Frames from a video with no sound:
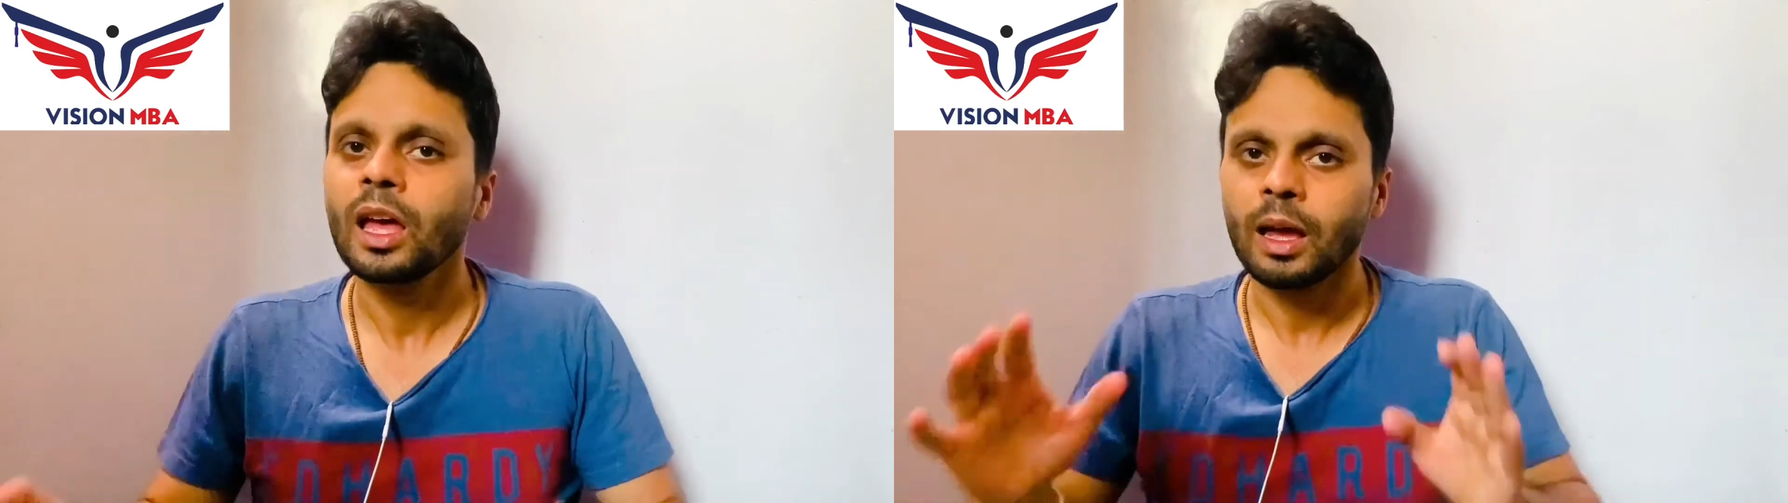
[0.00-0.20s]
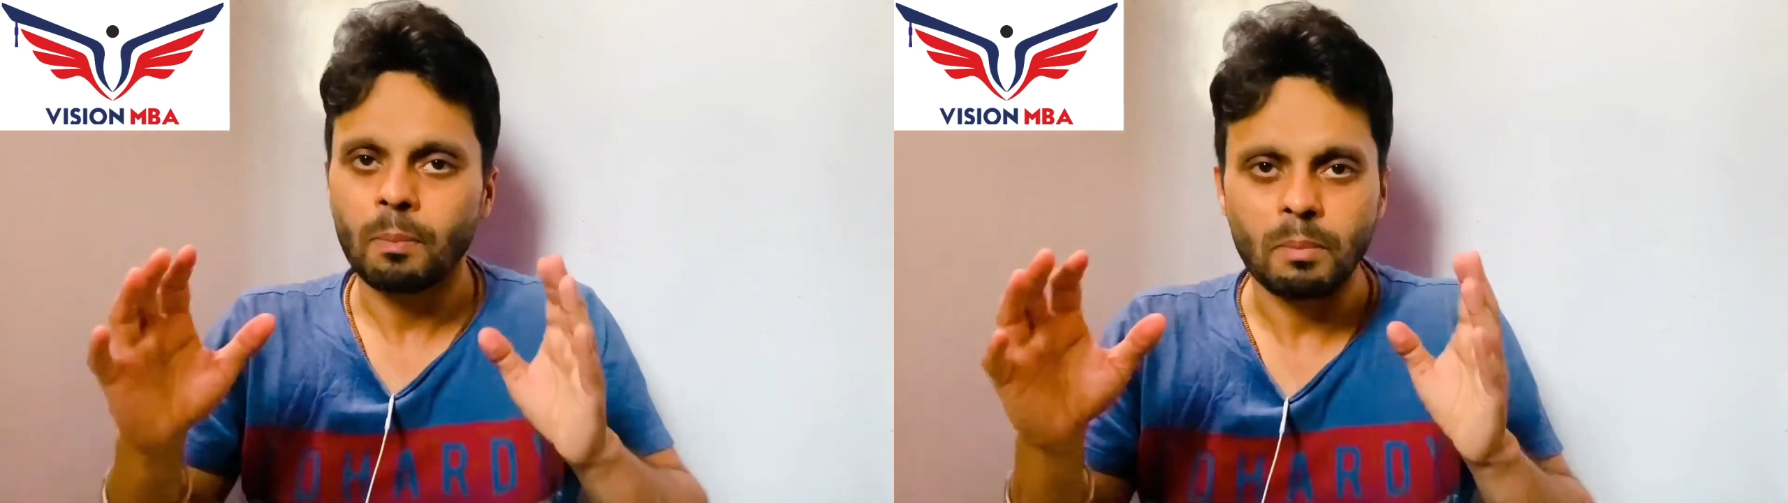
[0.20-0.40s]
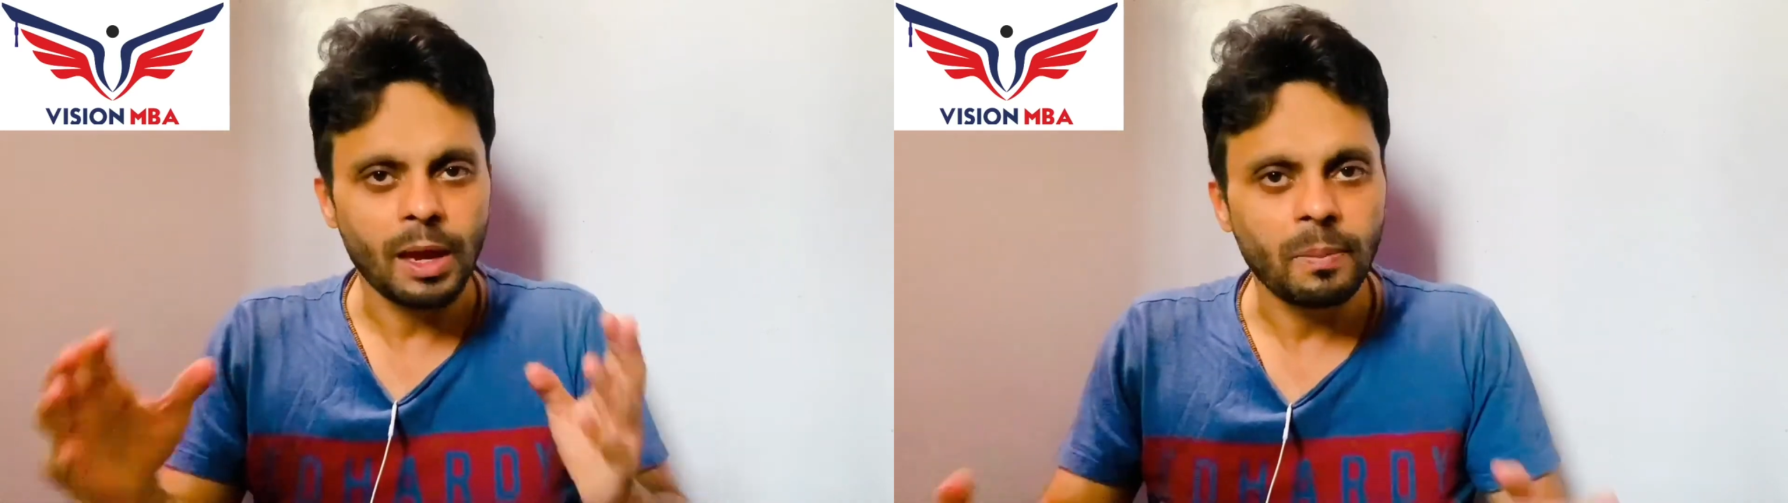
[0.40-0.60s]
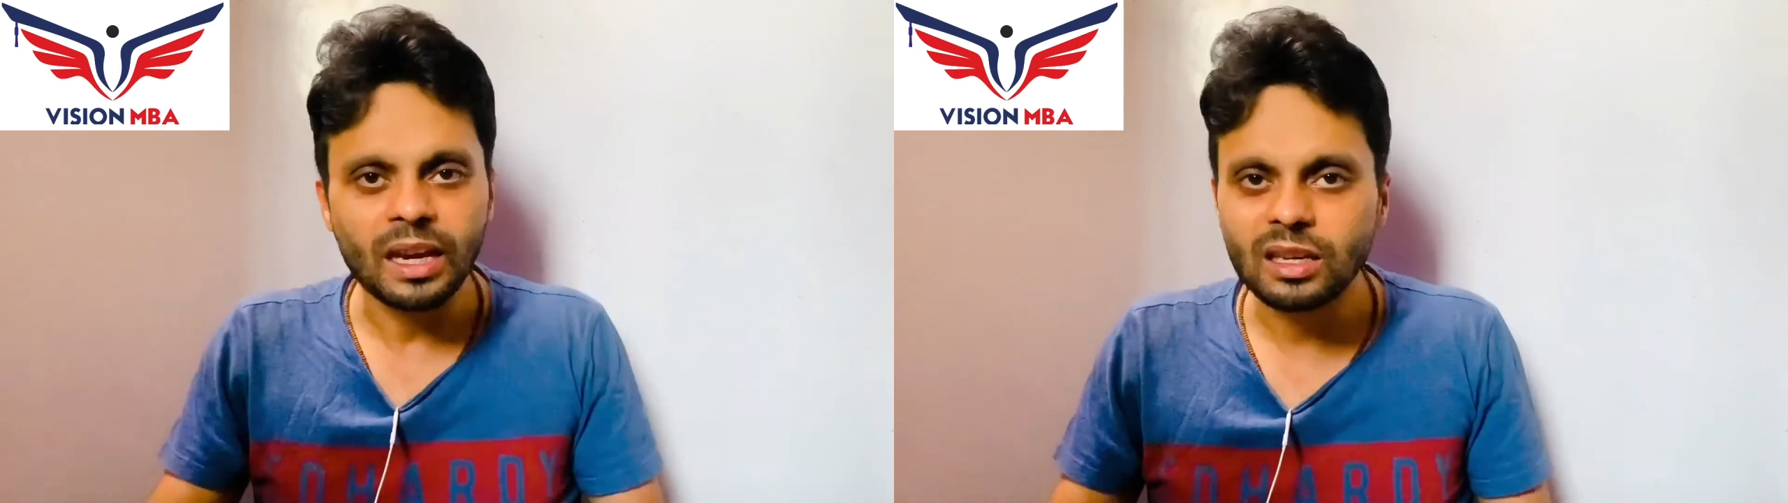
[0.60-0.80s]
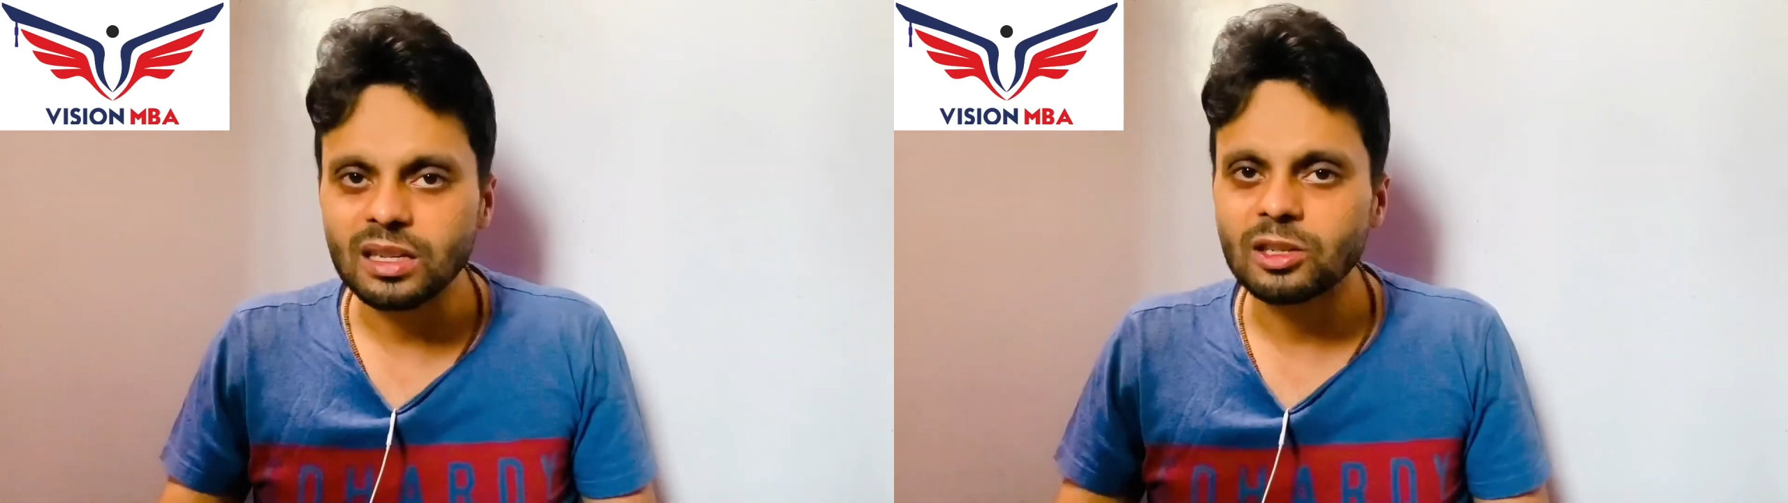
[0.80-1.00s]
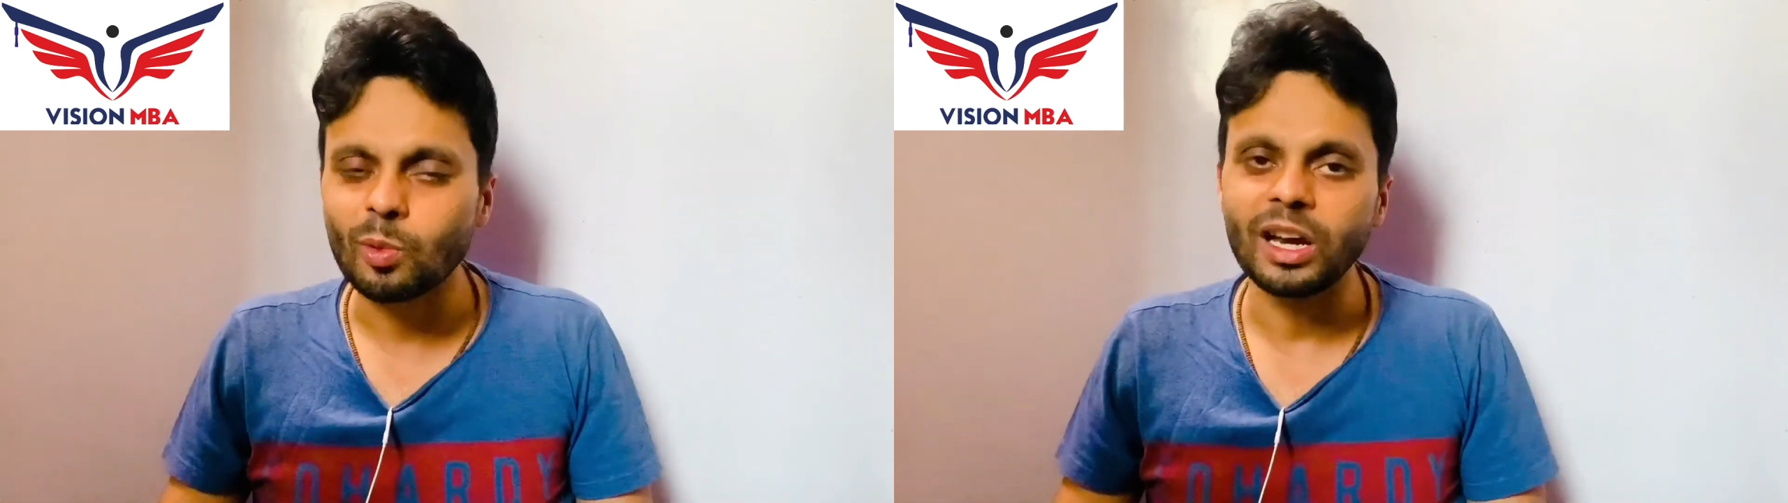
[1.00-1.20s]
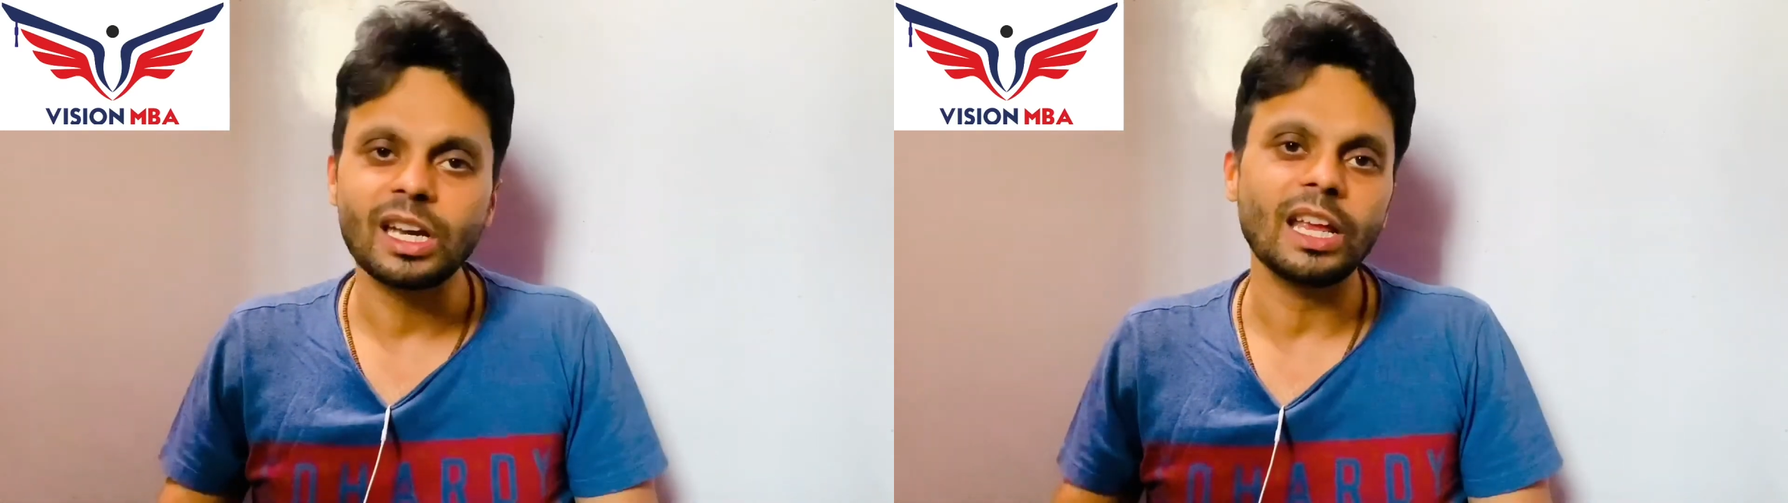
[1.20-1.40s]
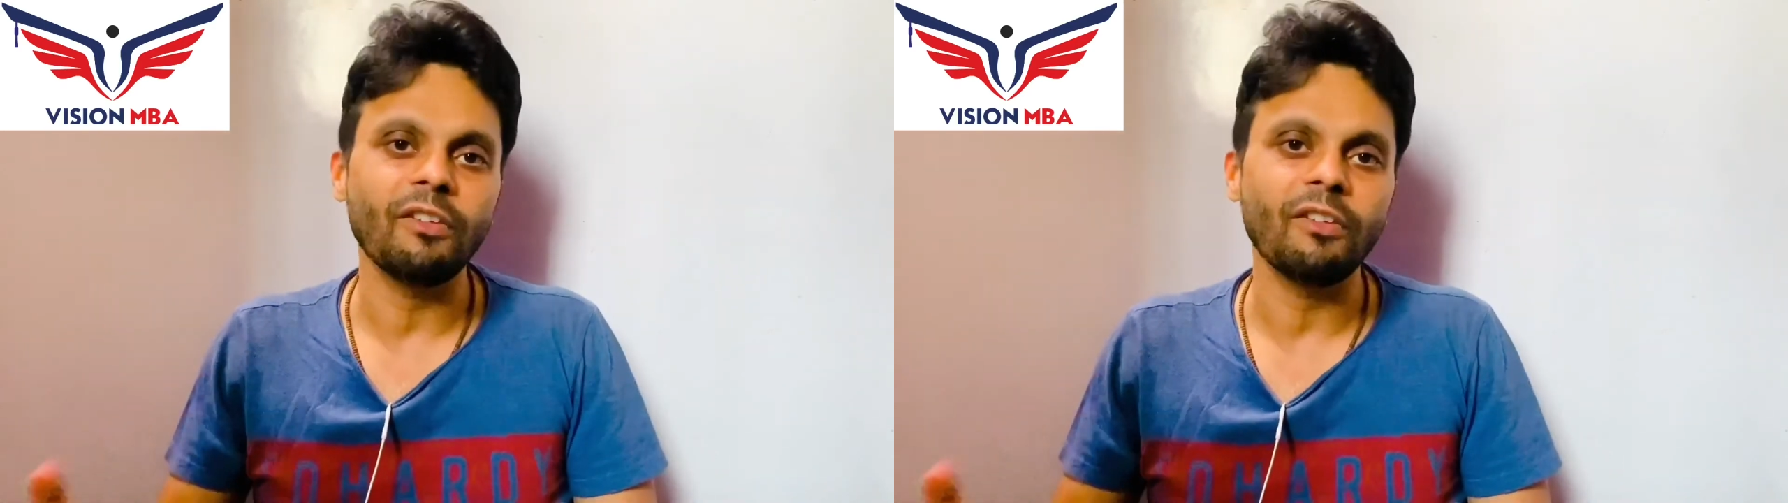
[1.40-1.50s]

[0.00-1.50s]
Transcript: Maybe it is 20,